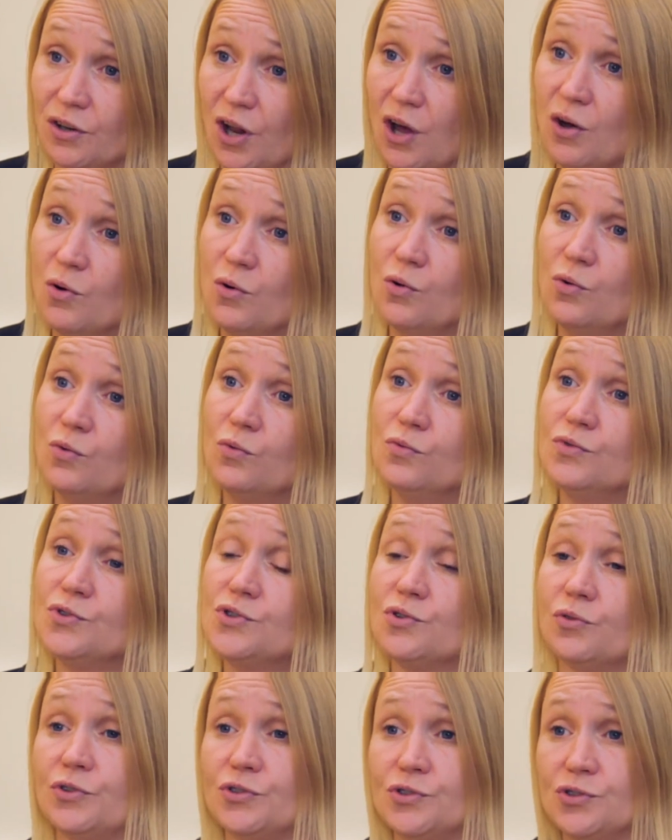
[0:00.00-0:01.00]

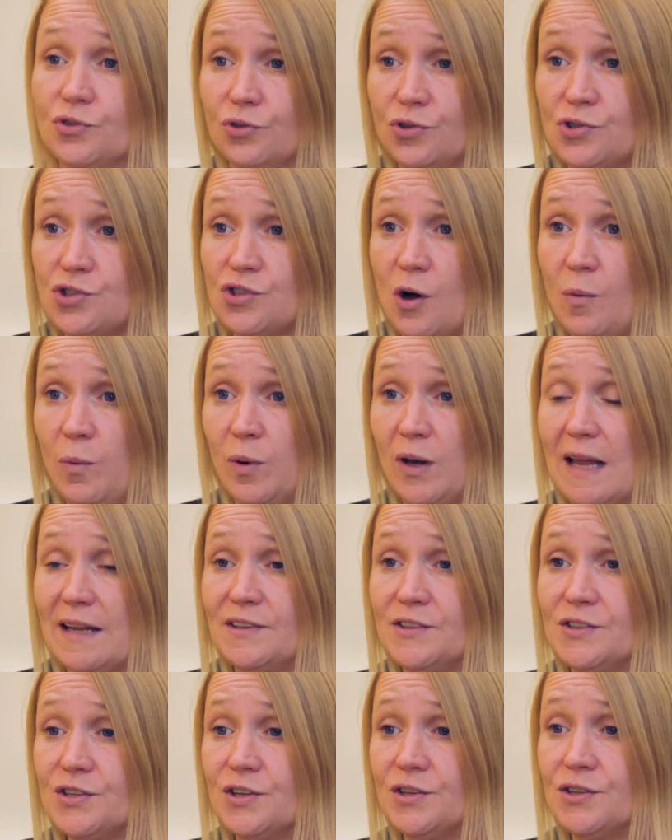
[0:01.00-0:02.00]
loans or the doorstop
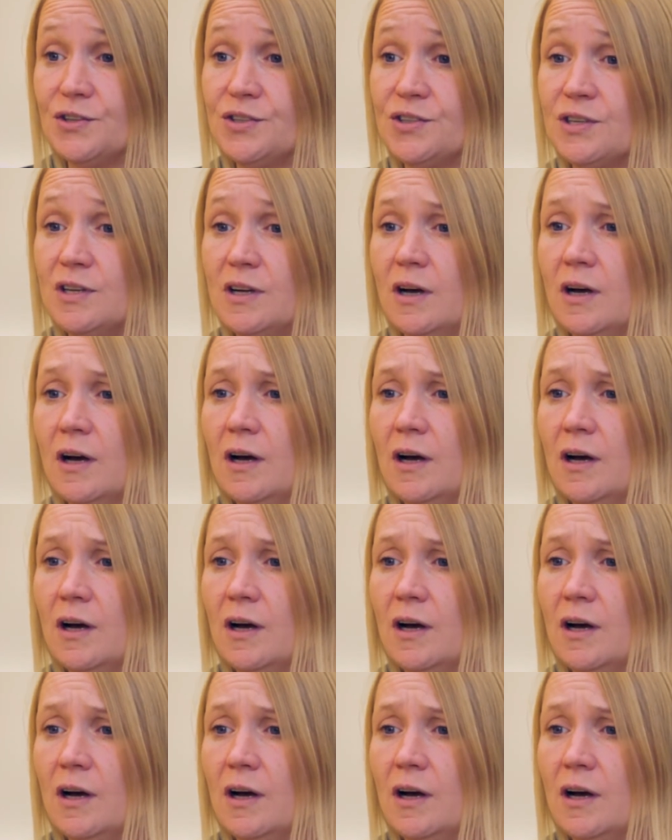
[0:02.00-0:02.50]
lenders.